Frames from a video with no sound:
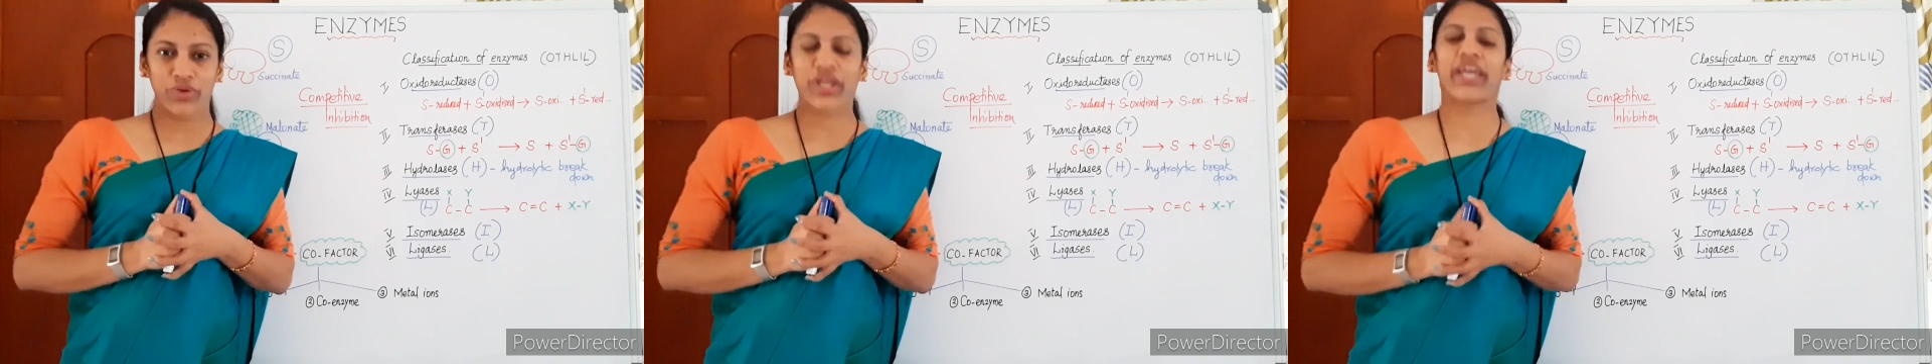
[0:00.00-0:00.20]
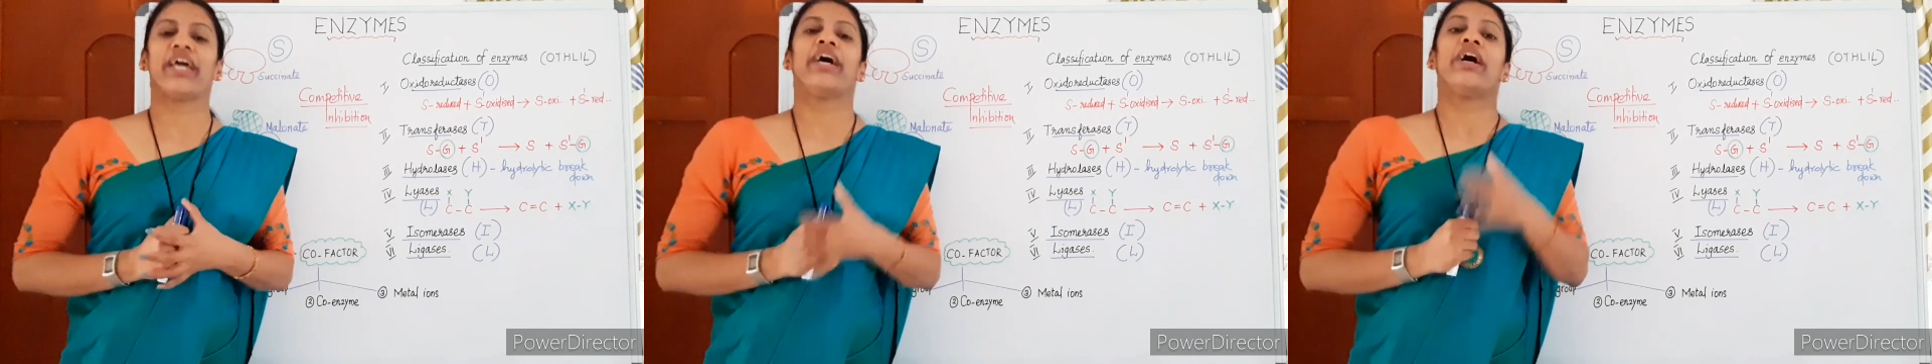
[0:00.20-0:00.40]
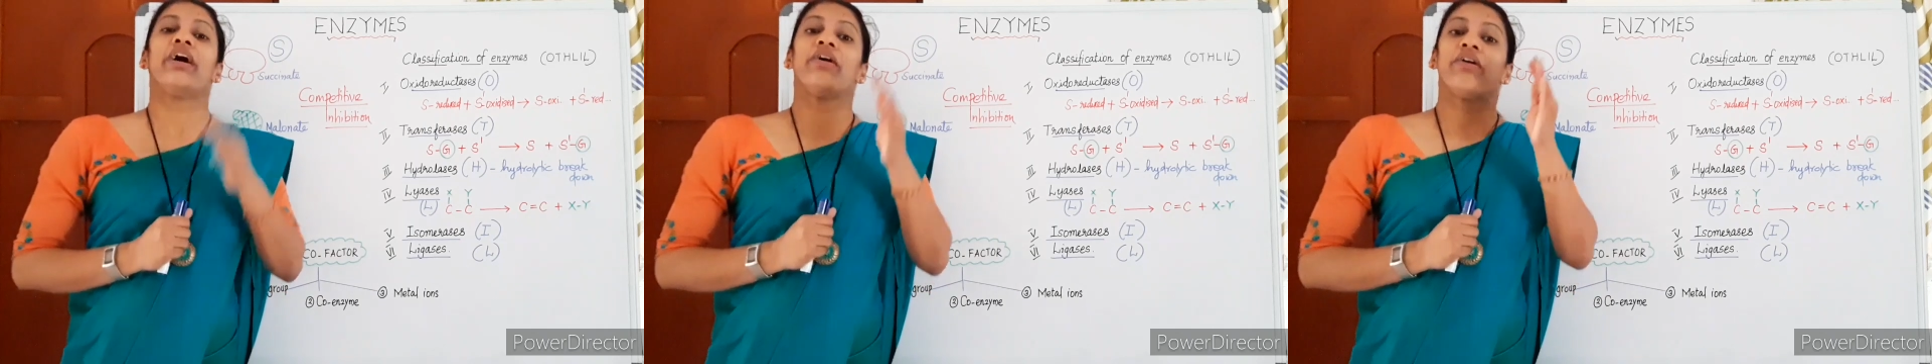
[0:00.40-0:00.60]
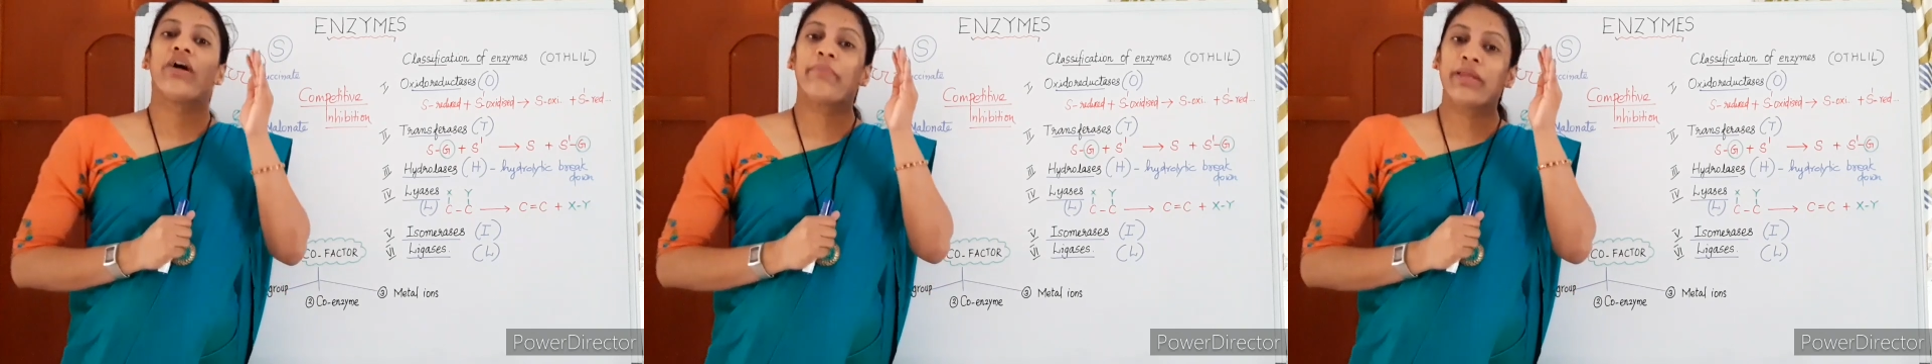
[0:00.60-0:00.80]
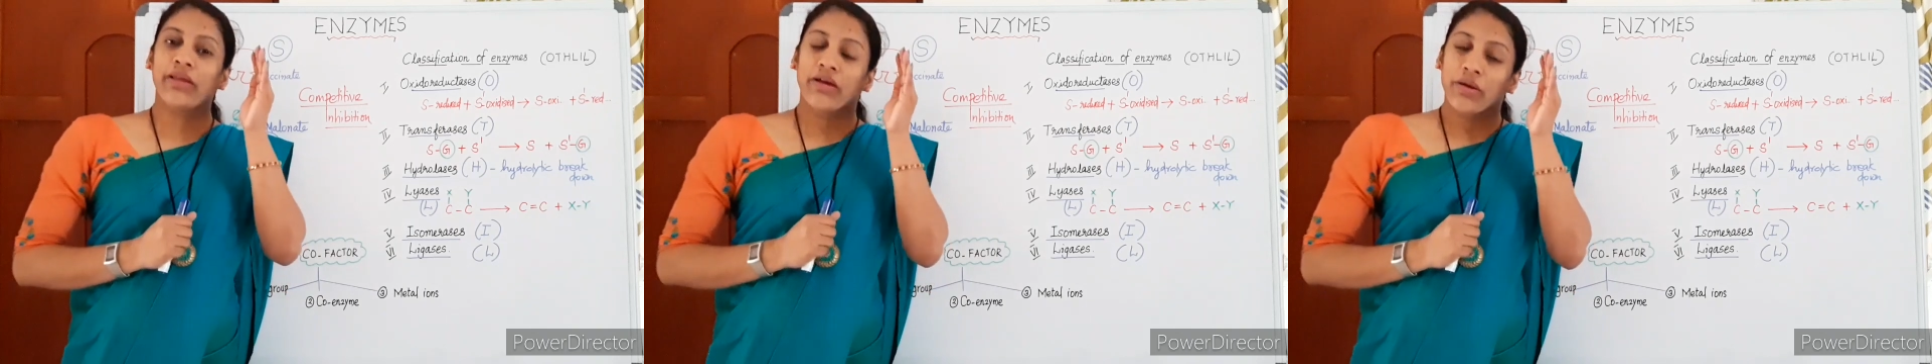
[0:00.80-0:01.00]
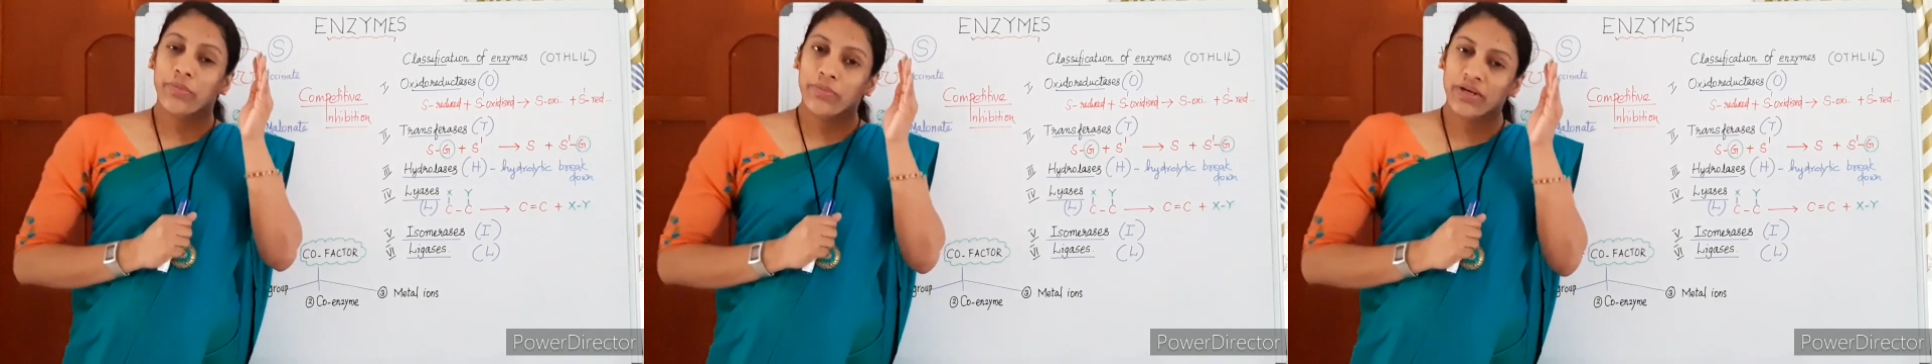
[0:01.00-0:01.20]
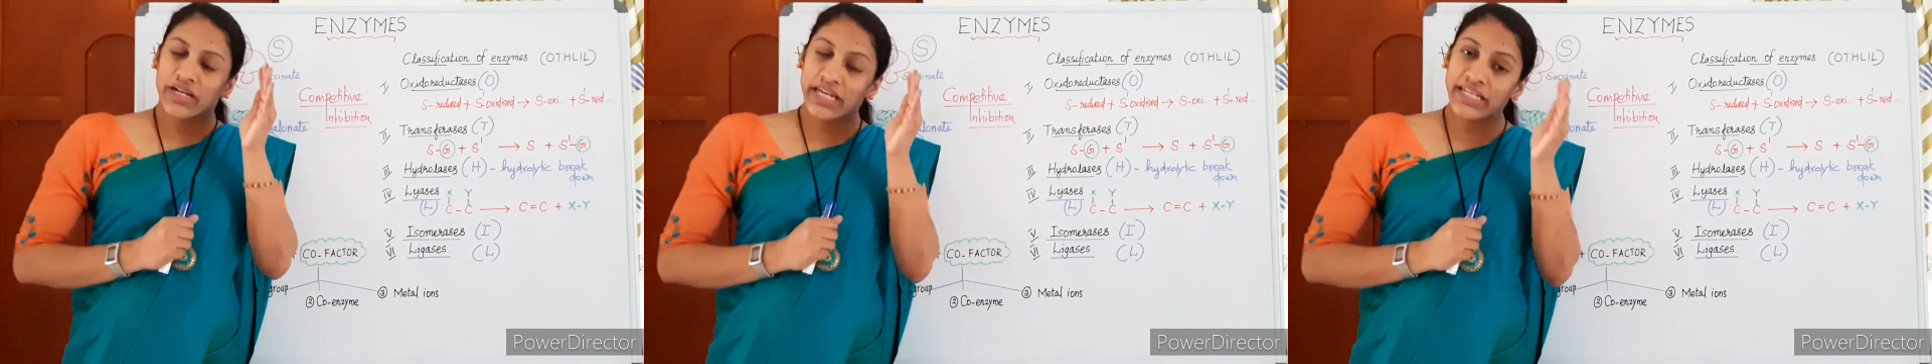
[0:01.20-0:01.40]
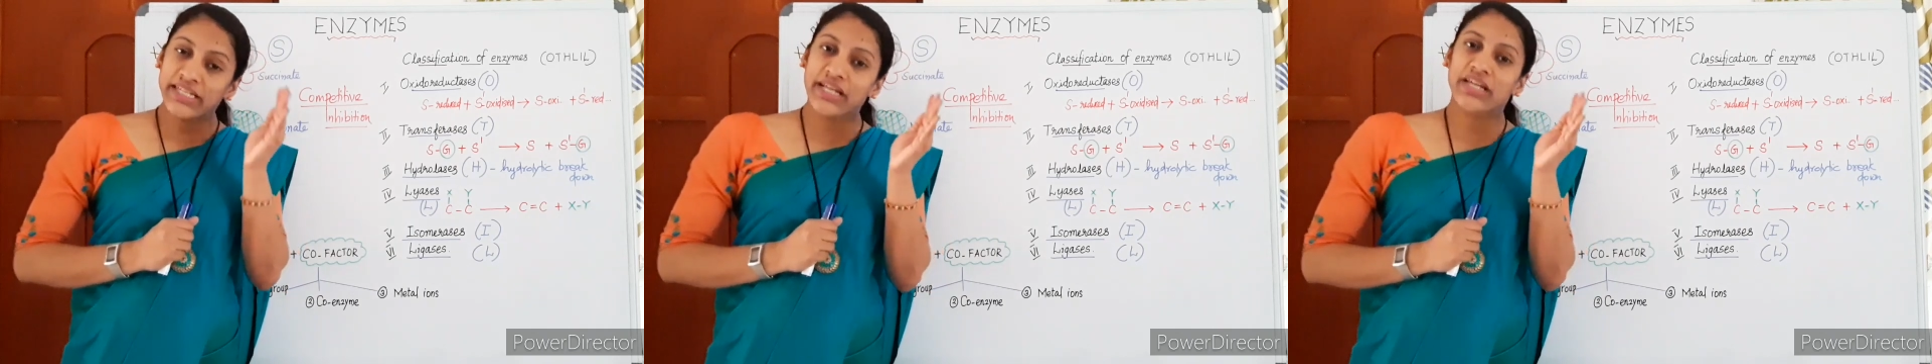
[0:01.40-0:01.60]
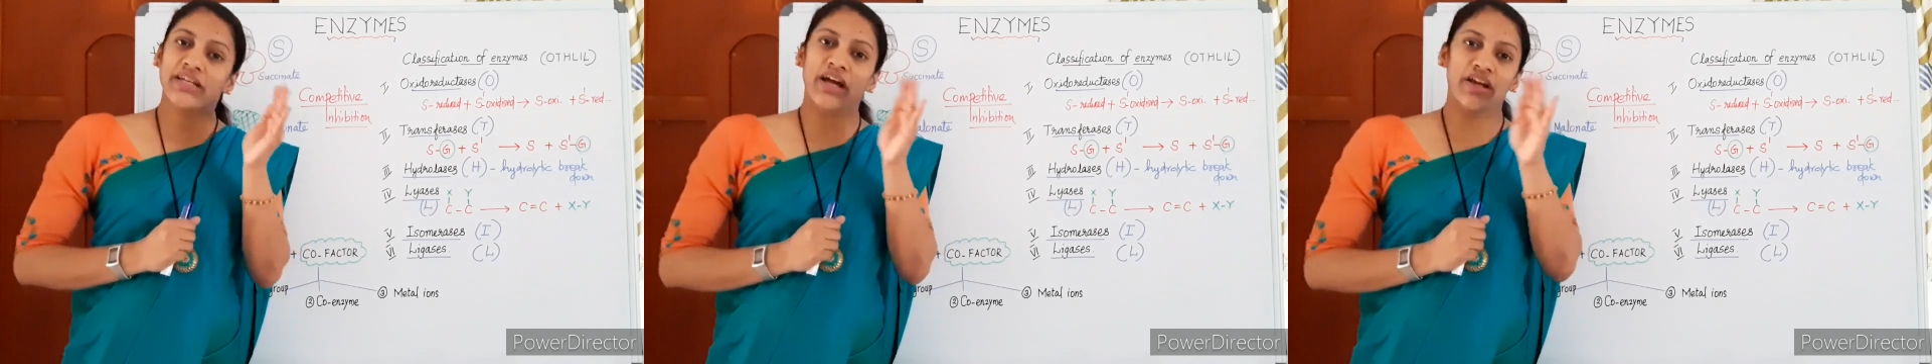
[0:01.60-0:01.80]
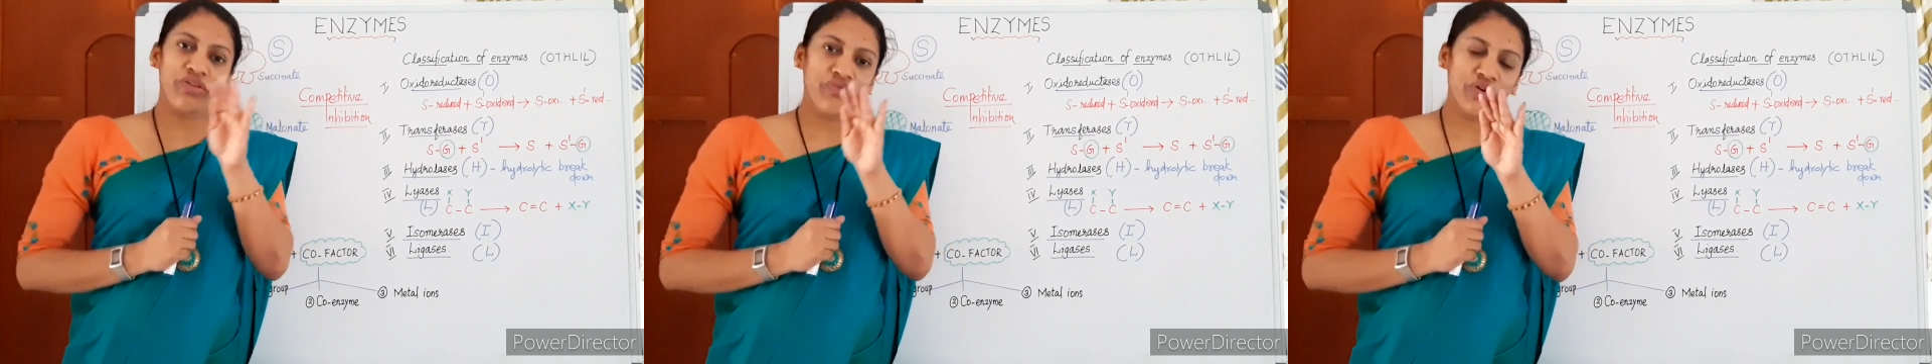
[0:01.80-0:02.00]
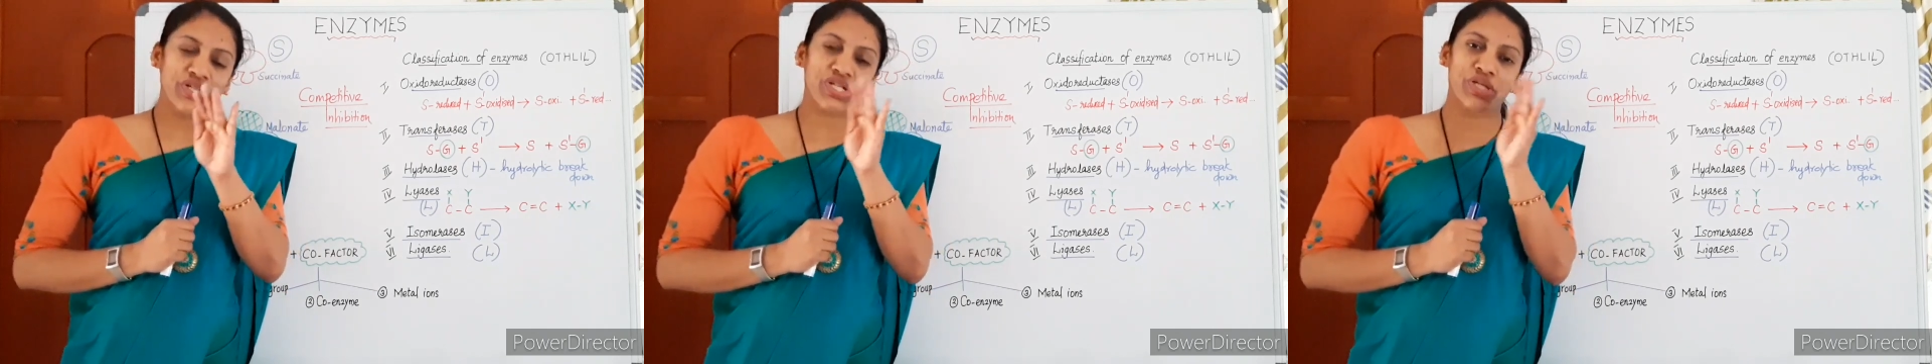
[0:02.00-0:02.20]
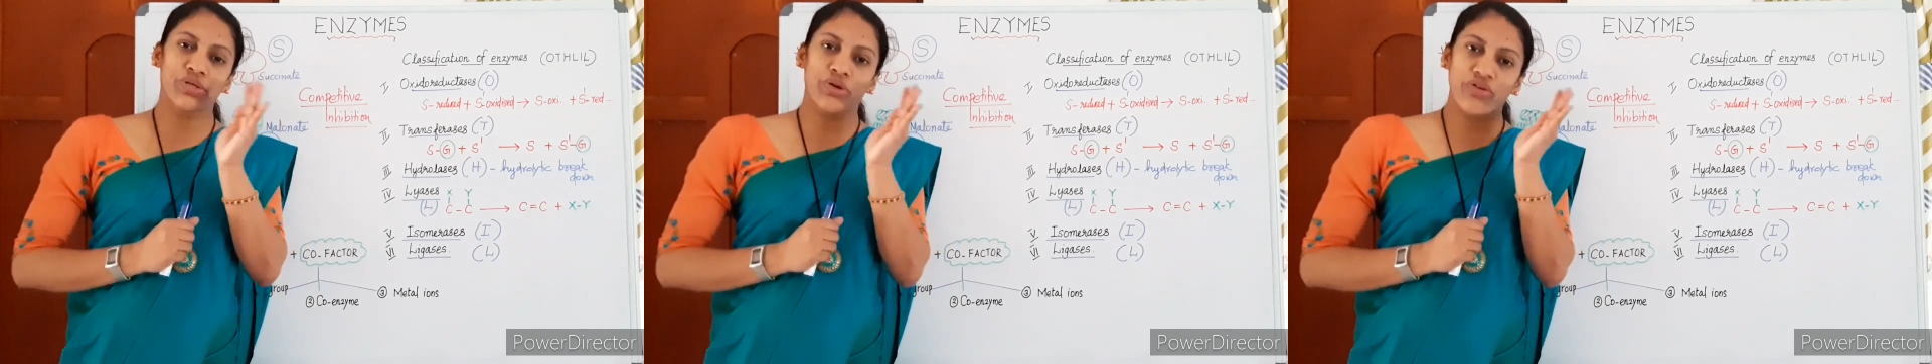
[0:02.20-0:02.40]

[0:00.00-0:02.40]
Okay, I mean interconversion